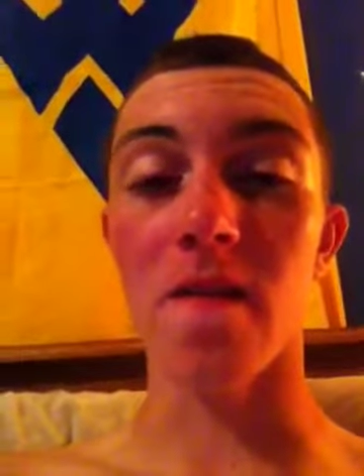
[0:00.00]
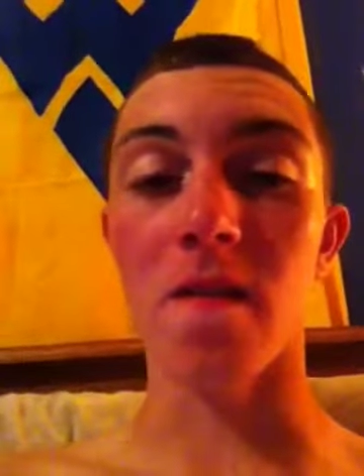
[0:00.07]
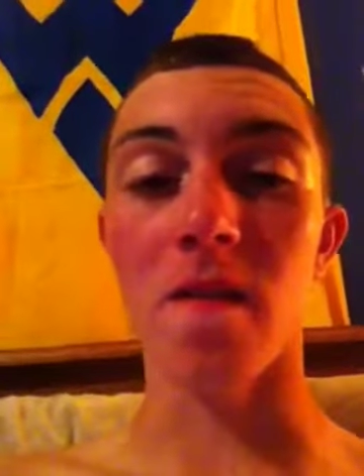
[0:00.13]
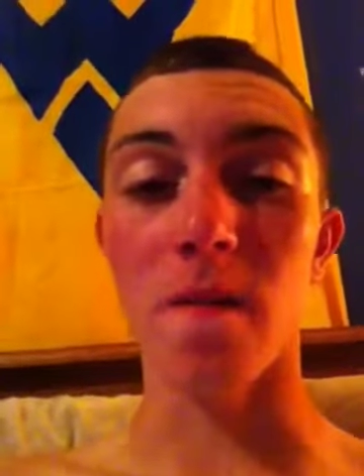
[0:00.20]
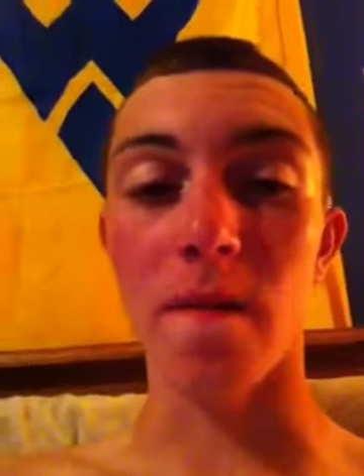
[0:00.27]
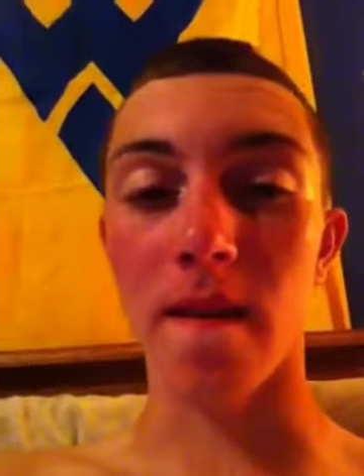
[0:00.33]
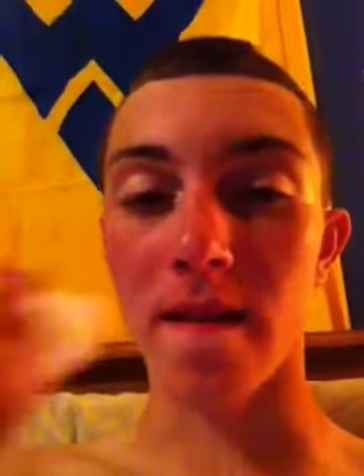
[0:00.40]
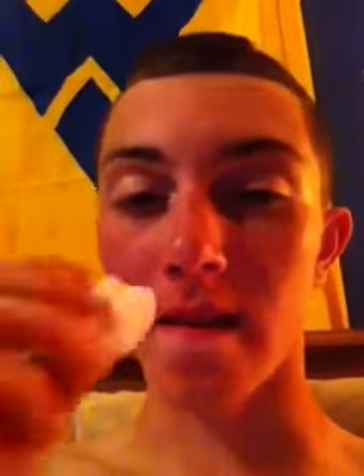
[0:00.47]
so
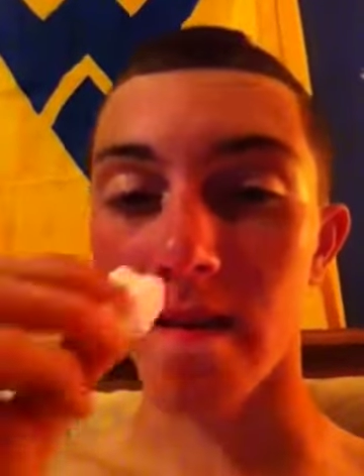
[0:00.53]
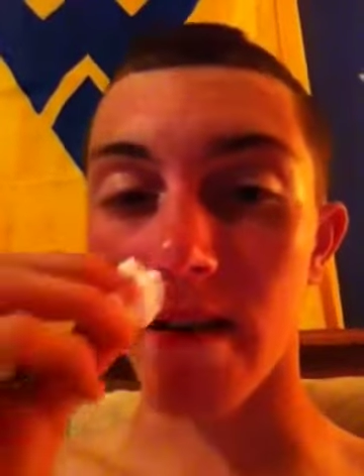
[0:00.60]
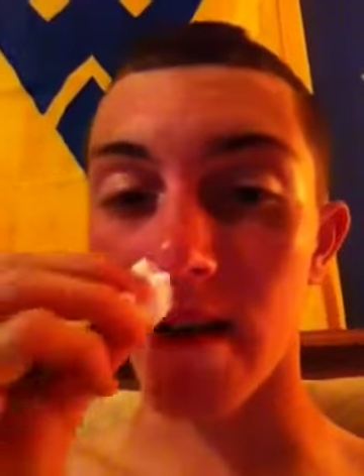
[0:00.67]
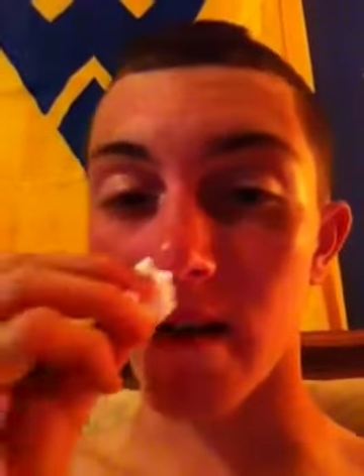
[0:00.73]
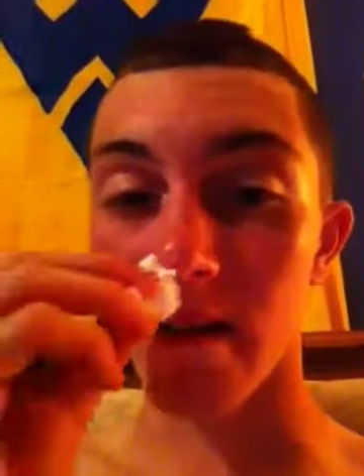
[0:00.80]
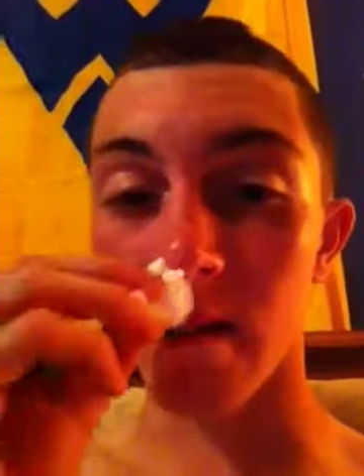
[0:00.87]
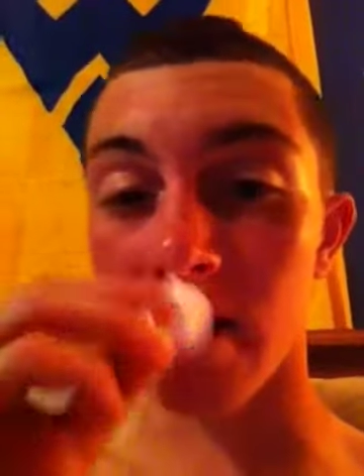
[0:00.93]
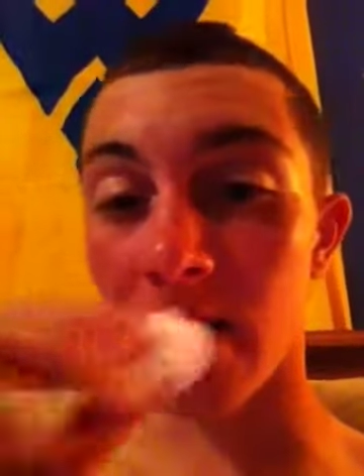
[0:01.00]
if Matt's
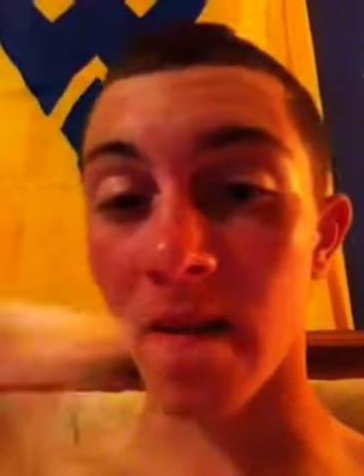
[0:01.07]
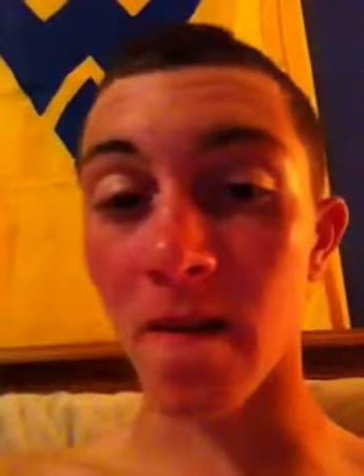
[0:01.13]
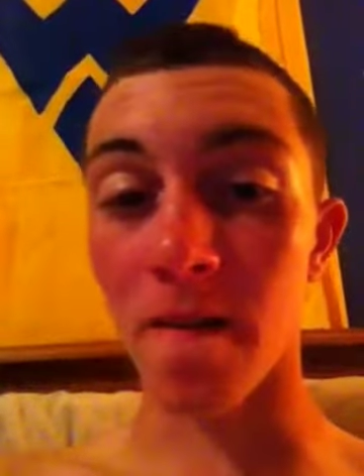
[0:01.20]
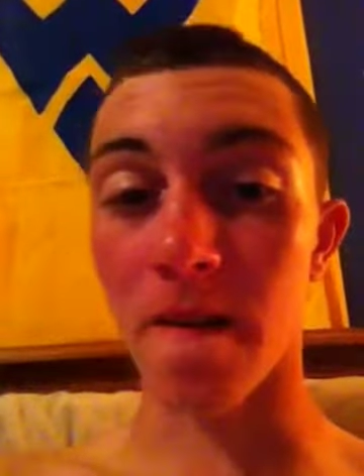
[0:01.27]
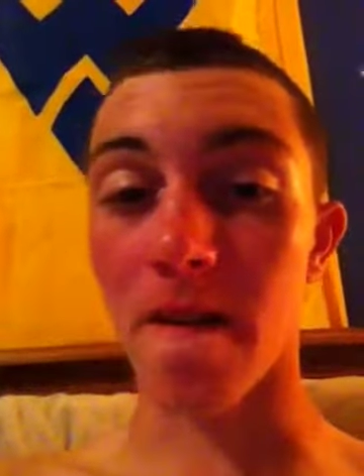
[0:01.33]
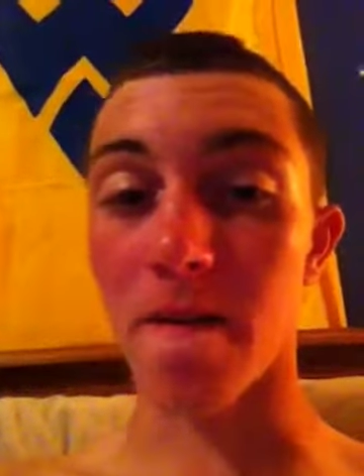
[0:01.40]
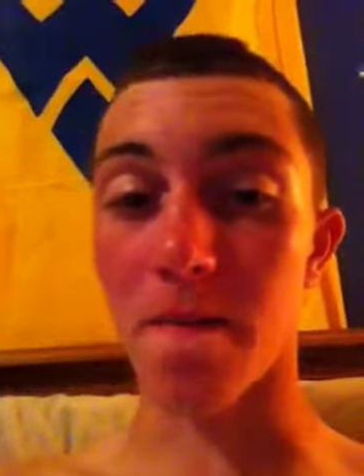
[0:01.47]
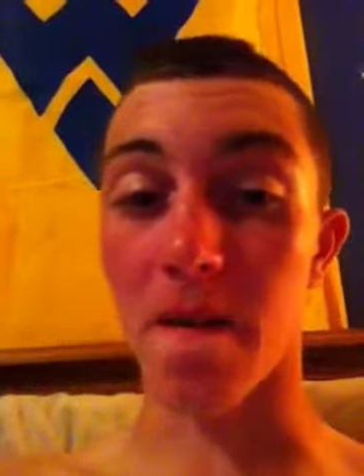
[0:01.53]
lying to me,
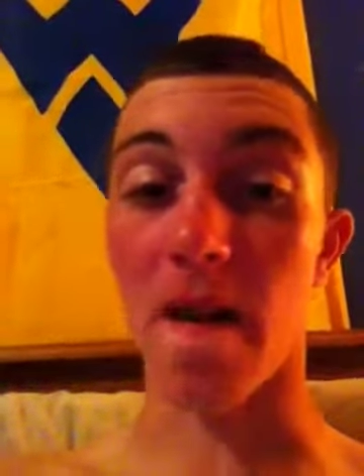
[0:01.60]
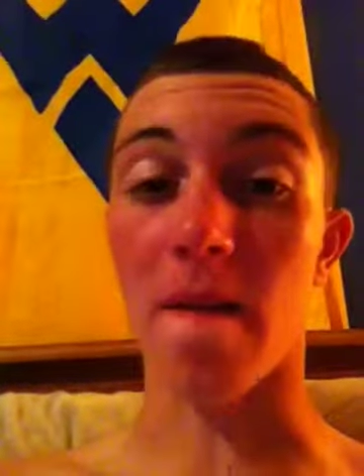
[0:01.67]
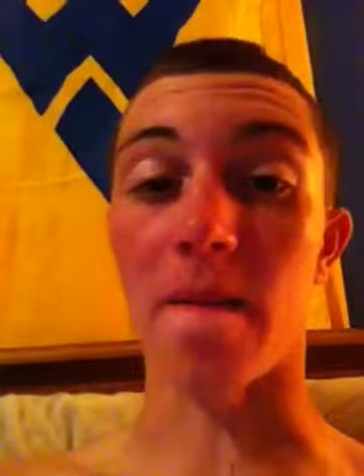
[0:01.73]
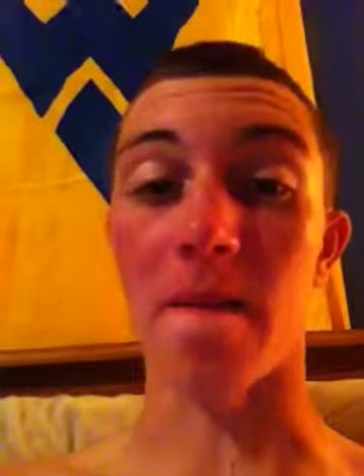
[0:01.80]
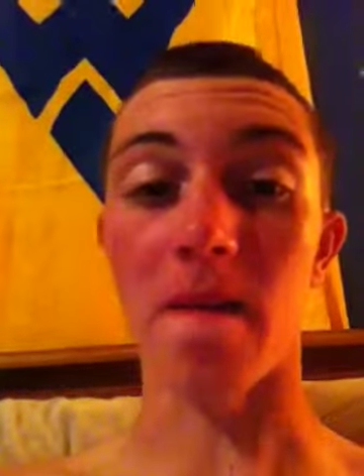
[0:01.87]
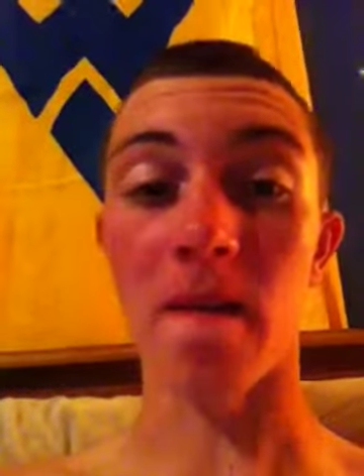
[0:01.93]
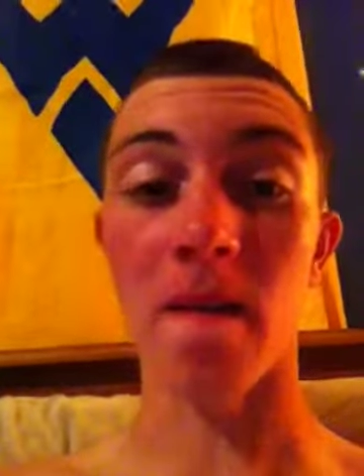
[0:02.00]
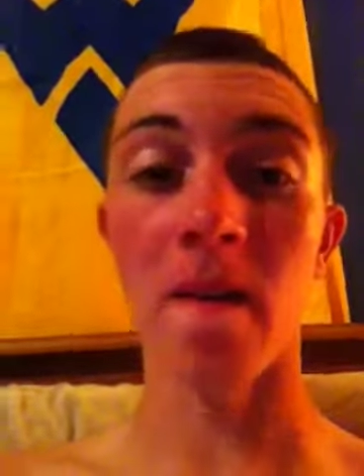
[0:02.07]
we're going to have
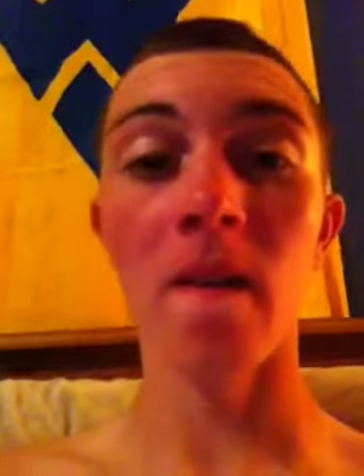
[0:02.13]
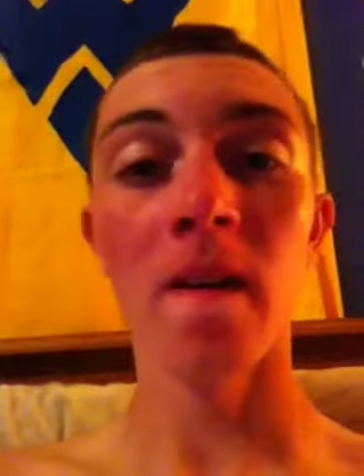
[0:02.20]
problems.